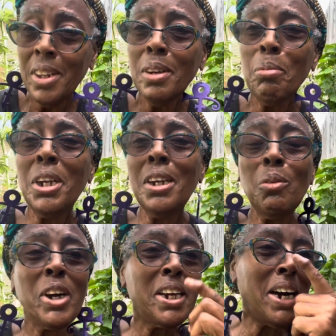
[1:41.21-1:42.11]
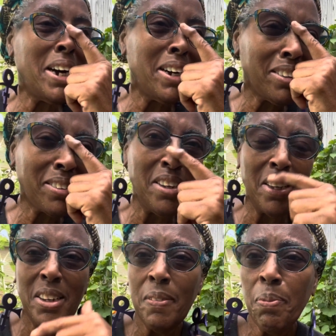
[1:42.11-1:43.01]
But anyway, guys,
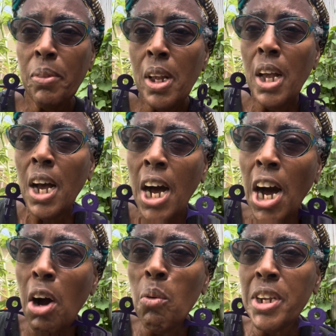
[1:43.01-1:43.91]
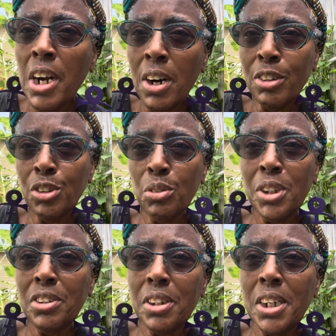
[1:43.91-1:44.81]
how are y'all doing
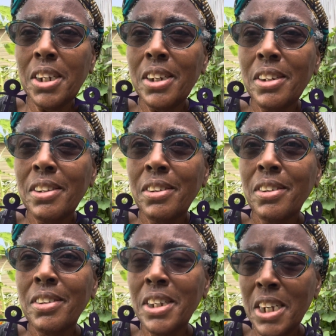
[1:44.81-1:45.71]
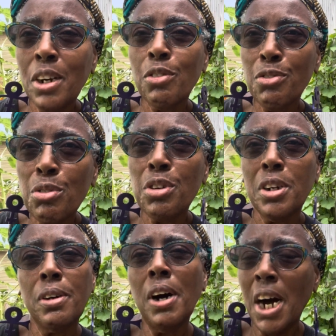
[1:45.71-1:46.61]
today? Yeah, for
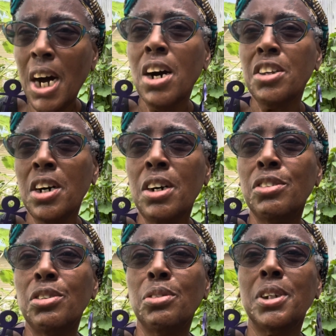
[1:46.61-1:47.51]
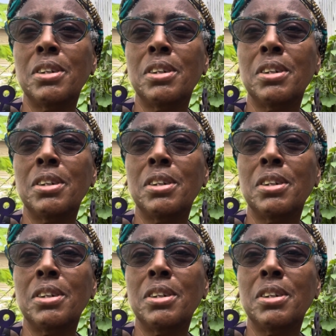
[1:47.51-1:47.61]
real. How are y'all doing?